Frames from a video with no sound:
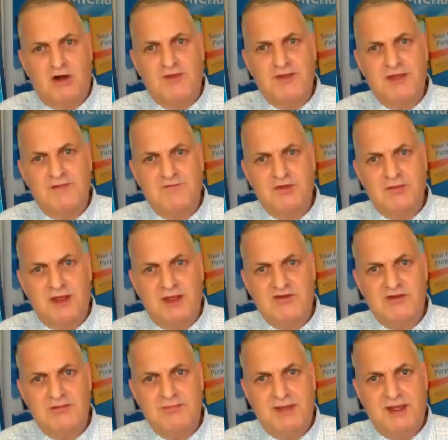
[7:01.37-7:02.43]
the
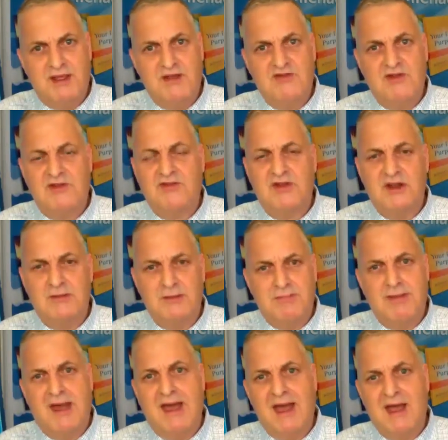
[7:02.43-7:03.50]
information page. It's going to be
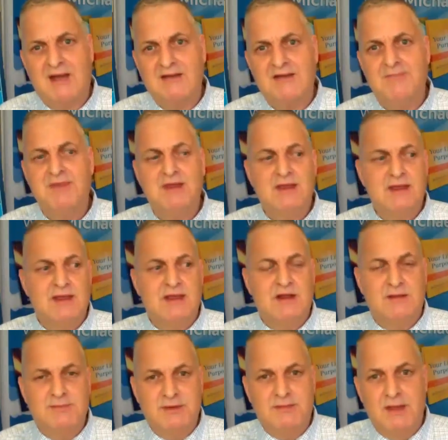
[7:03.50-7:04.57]
packed. It'll
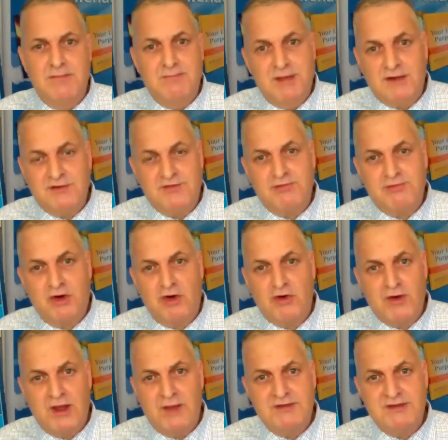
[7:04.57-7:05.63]
be my biggest
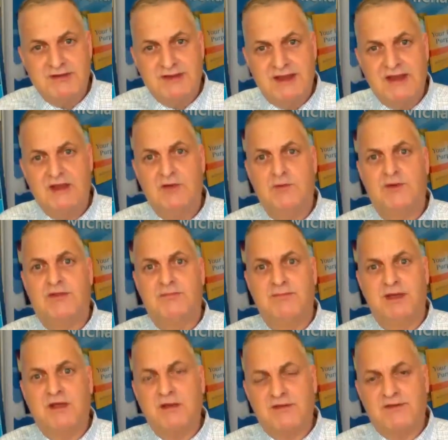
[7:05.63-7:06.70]
program to date, with the
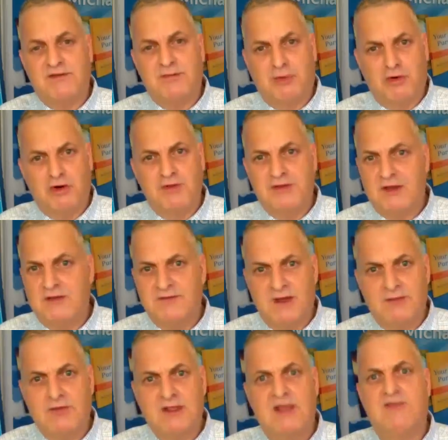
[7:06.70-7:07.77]
biggest support that I've
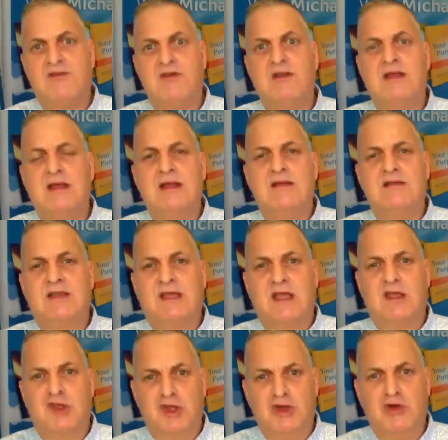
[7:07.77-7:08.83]
ever given.
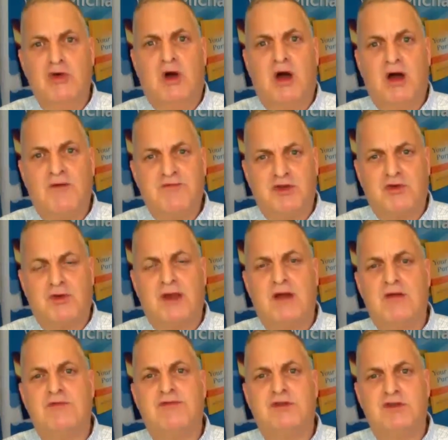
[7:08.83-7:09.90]
Get you off the
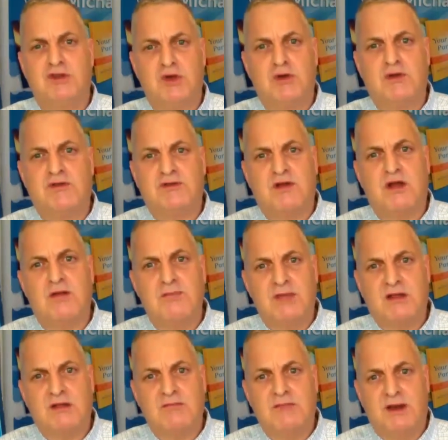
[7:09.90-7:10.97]
ground so you can start
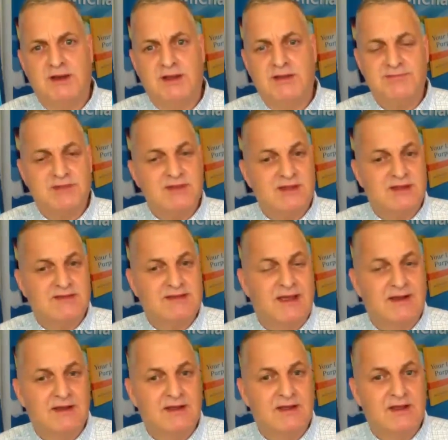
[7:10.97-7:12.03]
making money, like
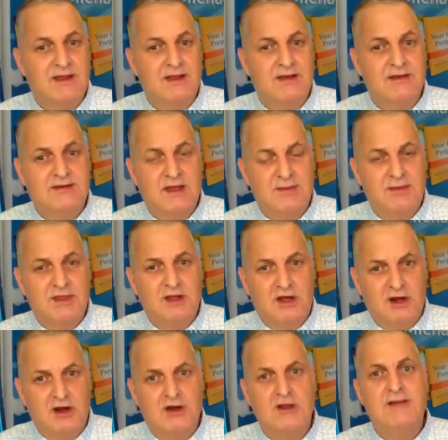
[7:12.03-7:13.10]
Dana and Debbie
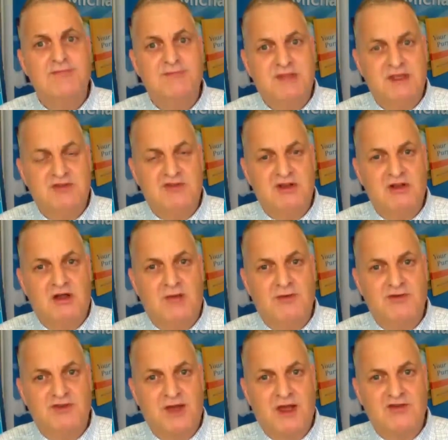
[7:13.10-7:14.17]
are, teaching law of
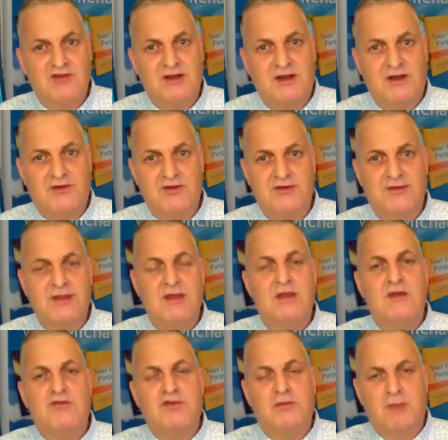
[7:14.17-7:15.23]
attraction to others.
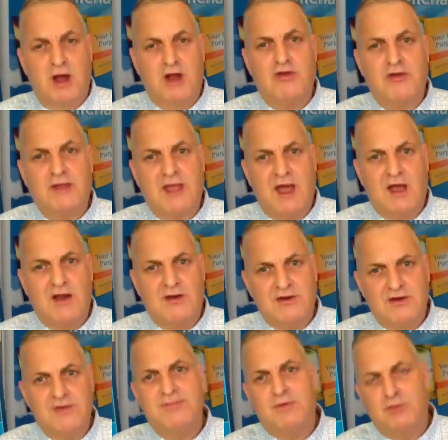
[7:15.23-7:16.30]
So mark your
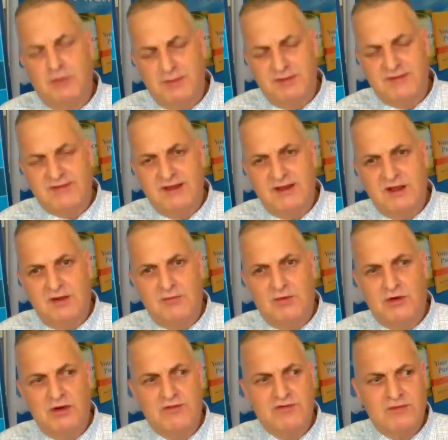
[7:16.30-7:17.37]
calendar. We'll be sending out
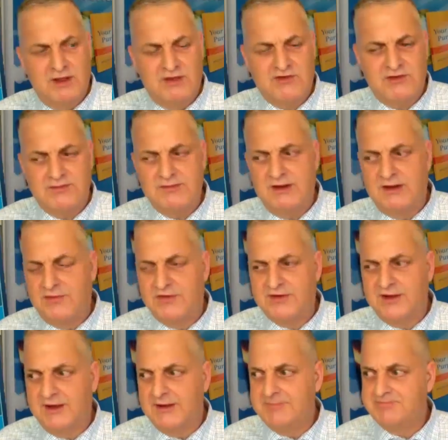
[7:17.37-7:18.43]
more information
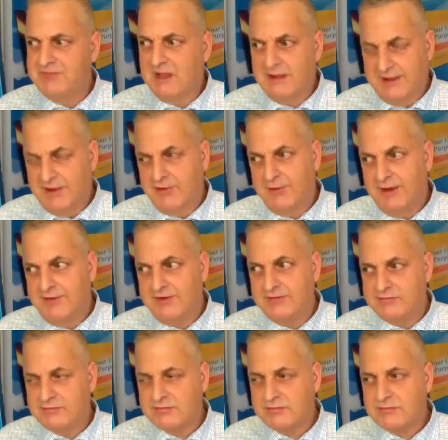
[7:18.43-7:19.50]
later.
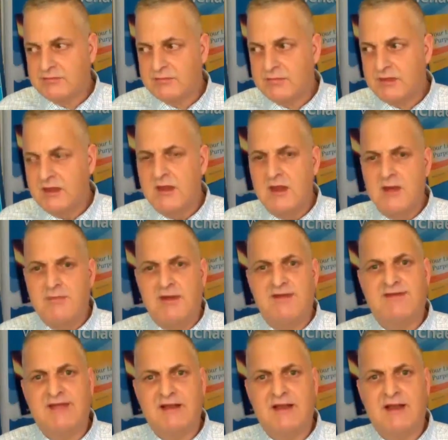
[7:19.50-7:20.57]
My
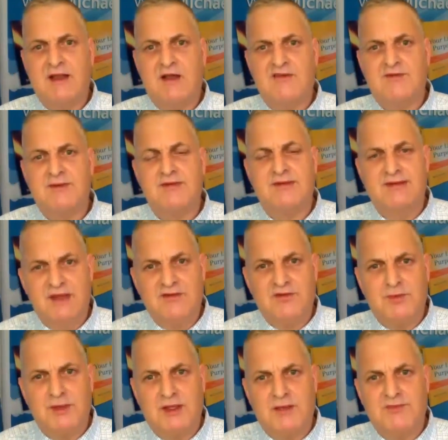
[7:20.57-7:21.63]
second announcement, next
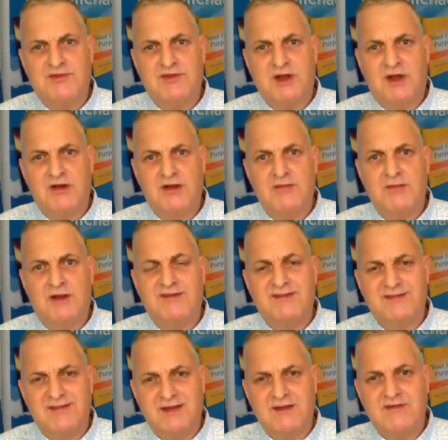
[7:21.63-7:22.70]
week I'm starting my
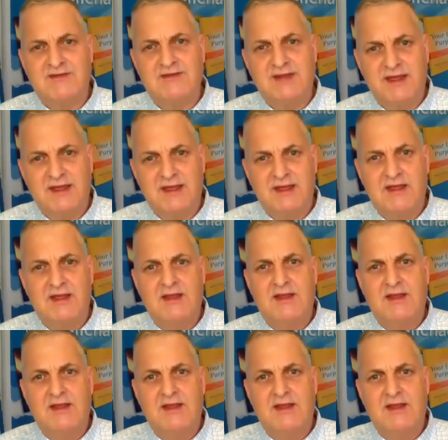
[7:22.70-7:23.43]
6-day